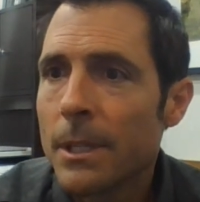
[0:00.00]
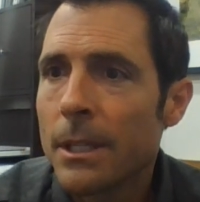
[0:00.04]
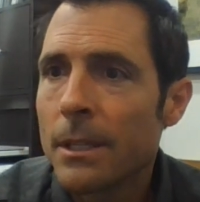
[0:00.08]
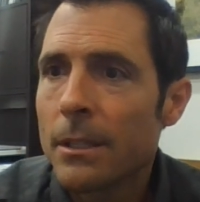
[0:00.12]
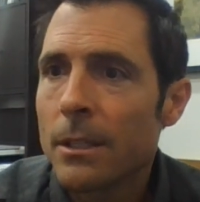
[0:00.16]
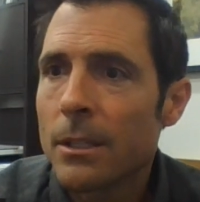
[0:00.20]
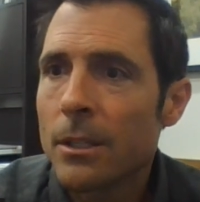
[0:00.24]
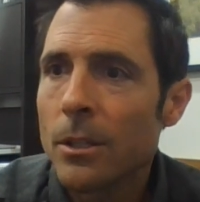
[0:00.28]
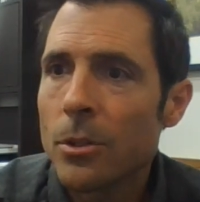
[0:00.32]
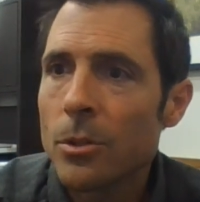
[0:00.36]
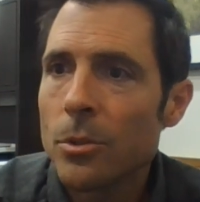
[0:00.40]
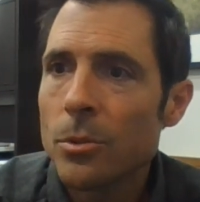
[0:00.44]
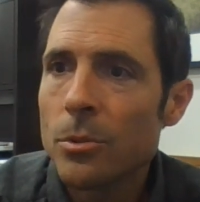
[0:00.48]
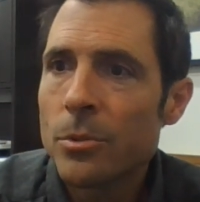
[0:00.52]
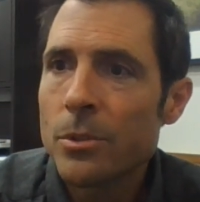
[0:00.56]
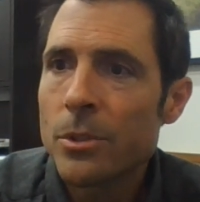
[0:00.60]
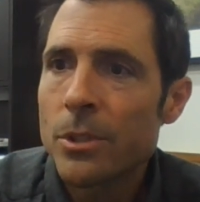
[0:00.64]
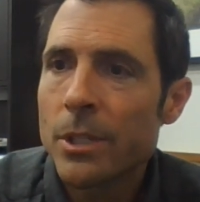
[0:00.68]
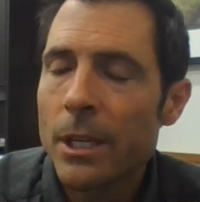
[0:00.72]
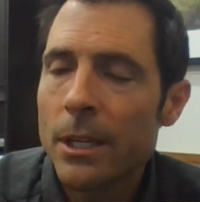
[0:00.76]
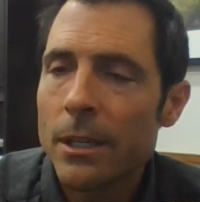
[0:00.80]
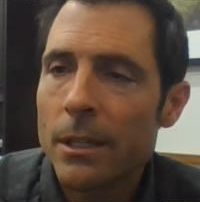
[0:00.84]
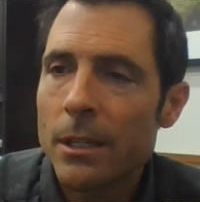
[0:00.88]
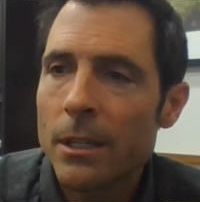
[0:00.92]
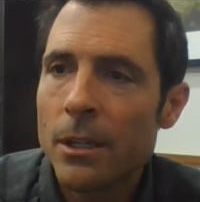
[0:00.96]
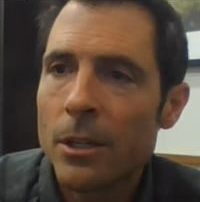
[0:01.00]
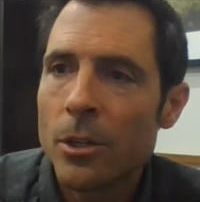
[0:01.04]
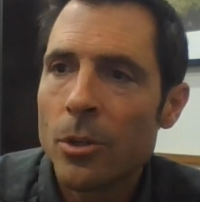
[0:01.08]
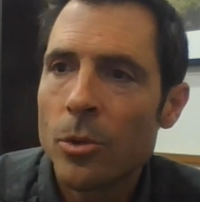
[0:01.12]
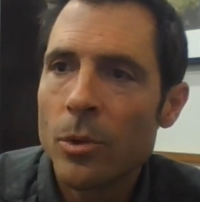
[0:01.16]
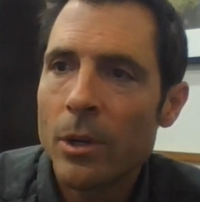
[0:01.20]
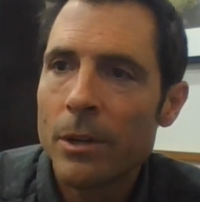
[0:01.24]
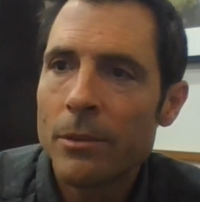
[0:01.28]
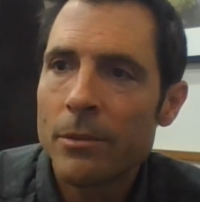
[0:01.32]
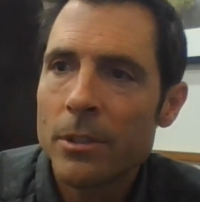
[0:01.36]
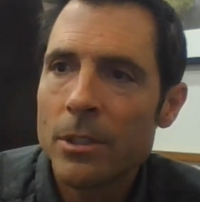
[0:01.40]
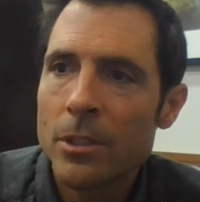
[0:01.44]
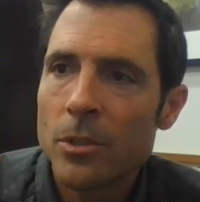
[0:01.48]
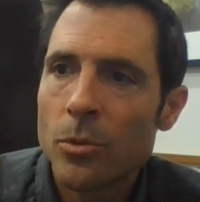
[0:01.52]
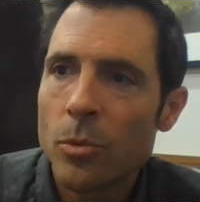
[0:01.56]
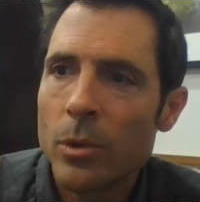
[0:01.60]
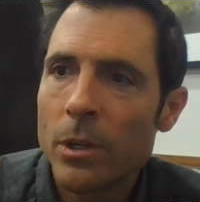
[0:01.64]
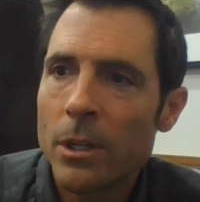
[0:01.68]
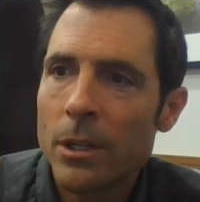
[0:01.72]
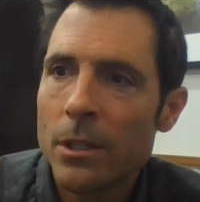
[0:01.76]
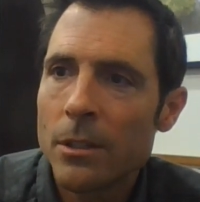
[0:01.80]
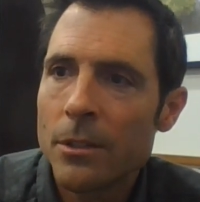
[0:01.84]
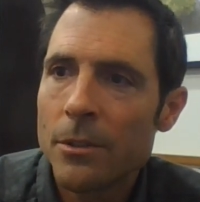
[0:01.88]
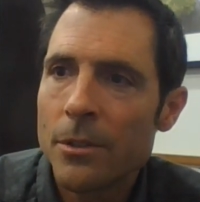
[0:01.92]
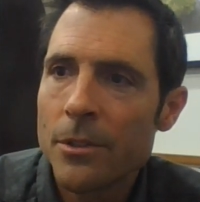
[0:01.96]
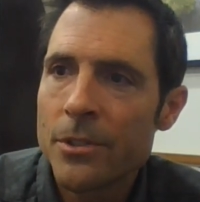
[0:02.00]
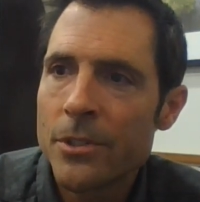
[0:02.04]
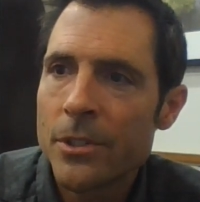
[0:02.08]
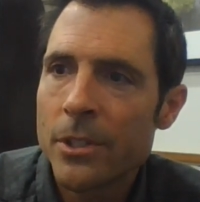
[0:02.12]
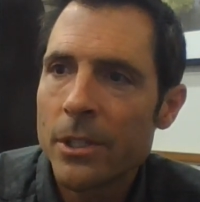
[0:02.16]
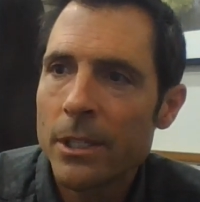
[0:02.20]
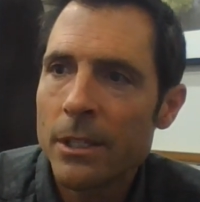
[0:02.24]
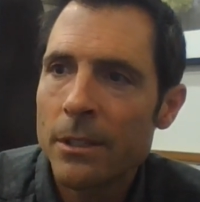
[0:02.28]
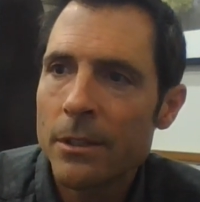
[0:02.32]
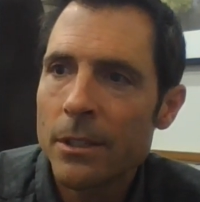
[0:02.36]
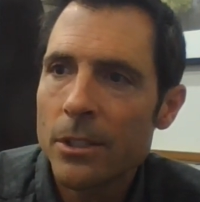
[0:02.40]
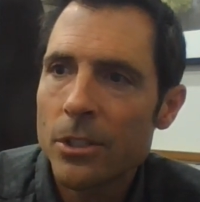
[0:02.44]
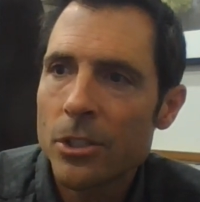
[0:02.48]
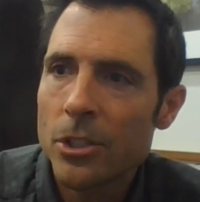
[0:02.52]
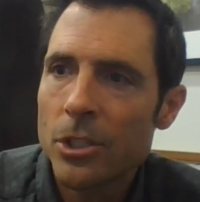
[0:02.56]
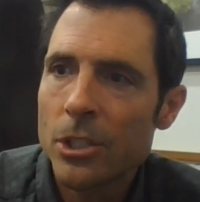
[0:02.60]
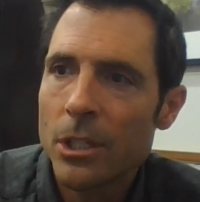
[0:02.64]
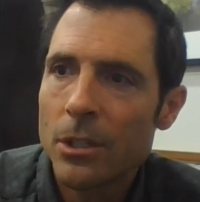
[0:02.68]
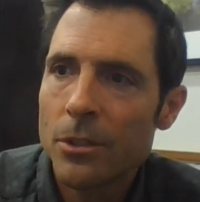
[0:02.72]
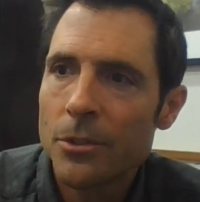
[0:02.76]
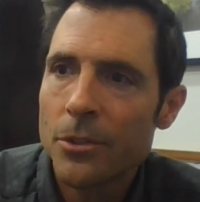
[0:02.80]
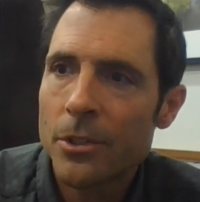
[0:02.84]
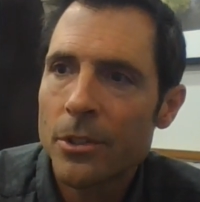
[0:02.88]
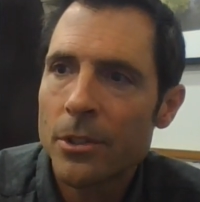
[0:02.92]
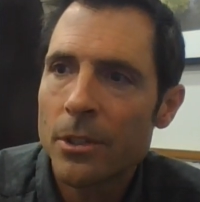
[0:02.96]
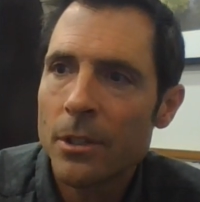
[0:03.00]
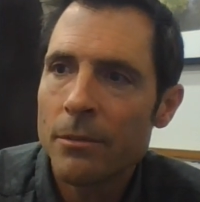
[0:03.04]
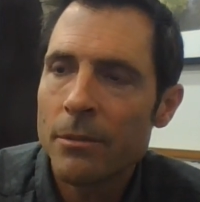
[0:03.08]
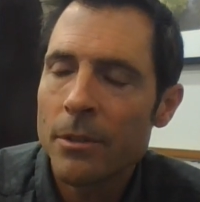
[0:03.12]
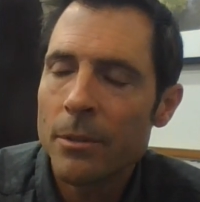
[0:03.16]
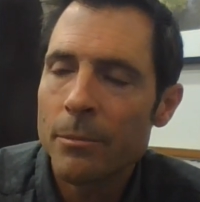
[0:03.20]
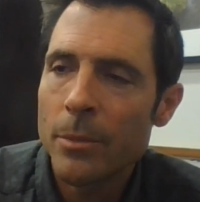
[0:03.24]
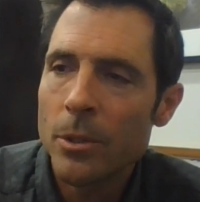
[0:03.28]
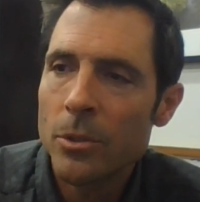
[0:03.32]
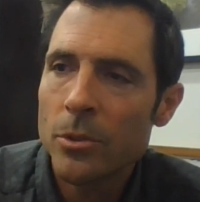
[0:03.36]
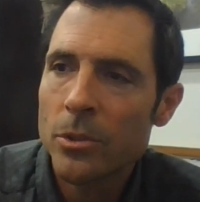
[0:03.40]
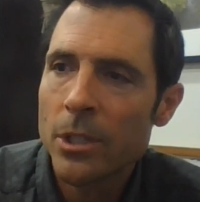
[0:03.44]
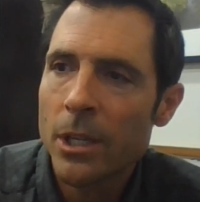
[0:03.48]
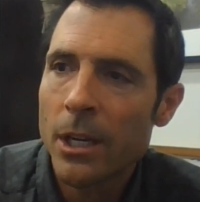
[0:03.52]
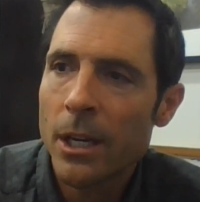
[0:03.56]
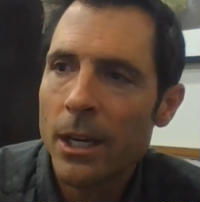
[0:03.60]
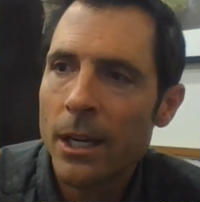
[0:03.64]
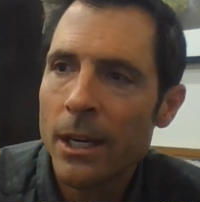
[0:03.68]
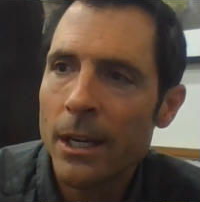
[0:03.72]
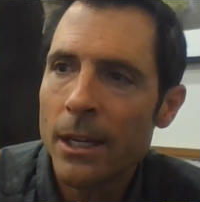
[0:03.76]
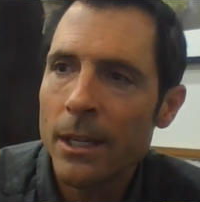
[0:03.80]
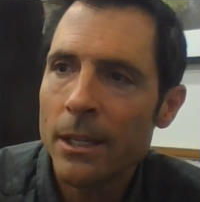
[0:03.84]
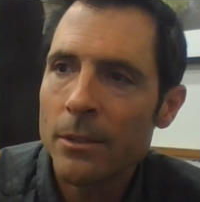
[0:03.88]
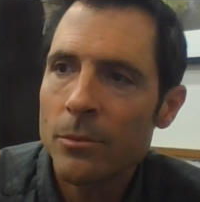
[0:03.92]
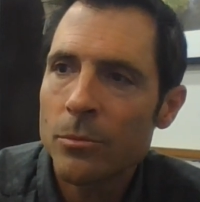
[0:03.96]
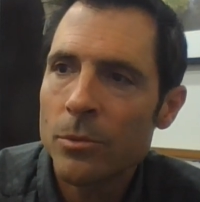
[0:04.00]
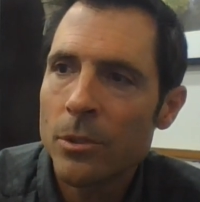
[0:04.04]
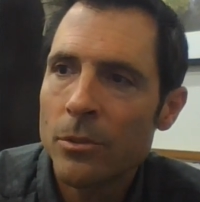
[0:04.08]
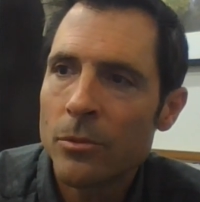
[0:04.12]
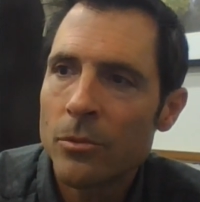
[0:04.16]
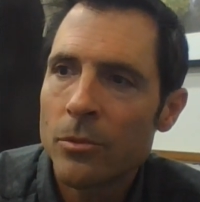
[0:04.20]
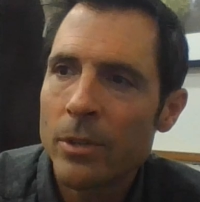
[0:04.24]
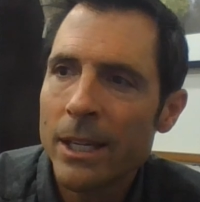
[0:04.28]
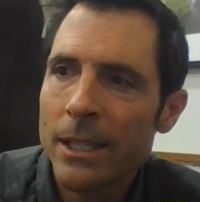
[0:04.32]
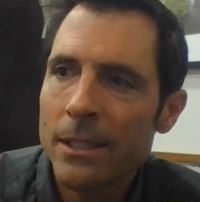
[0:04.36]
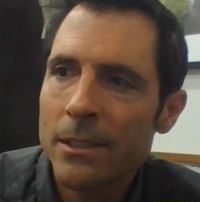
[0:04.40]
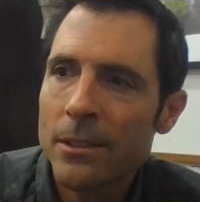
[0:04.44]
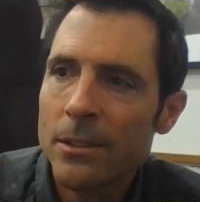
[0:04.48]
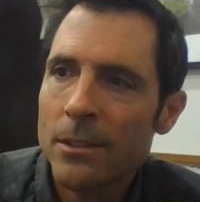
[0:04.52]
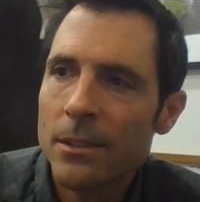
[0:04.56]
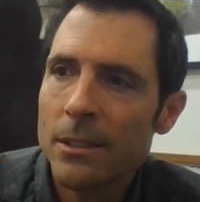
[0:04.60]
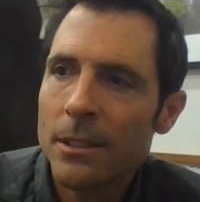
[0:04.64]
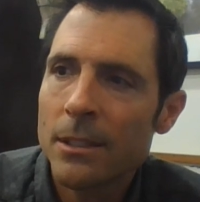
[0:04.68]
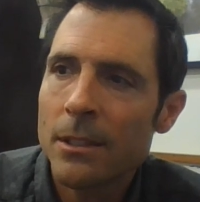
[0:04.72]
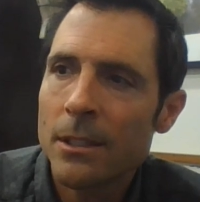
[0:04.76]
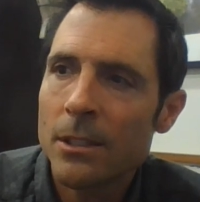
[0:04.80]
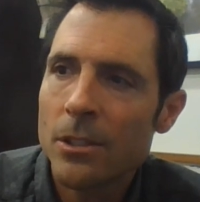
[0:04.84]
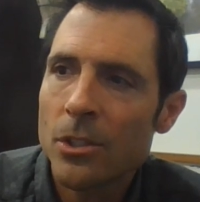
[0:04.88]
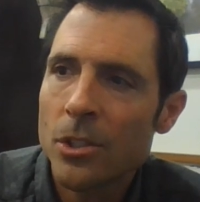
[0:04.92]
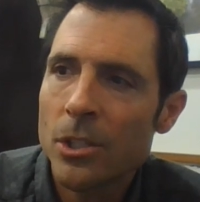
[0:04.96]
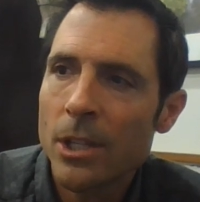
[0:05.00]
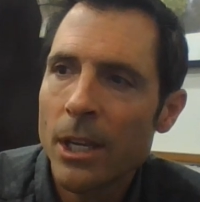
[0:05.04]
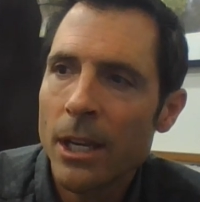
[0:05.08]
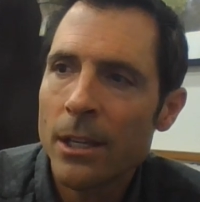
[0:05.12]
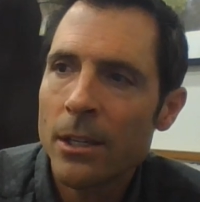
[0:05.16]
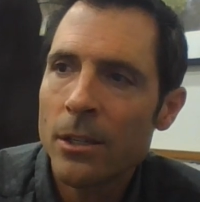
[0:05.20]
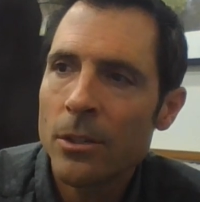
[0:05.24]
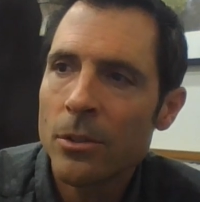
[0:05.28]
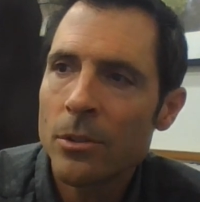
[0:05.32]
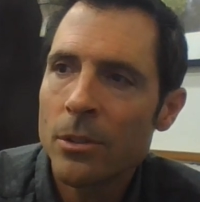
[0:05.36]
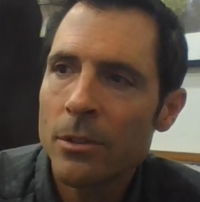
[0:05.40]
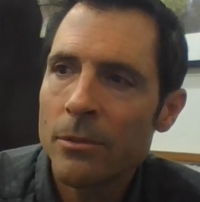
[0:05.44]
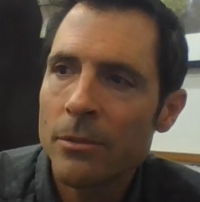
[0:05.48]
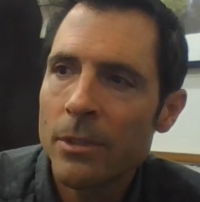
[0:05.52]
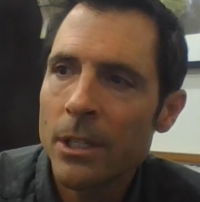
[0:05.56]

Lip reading: It goes, "Whoever dwells in the shelter of the Most High will rest in the shadow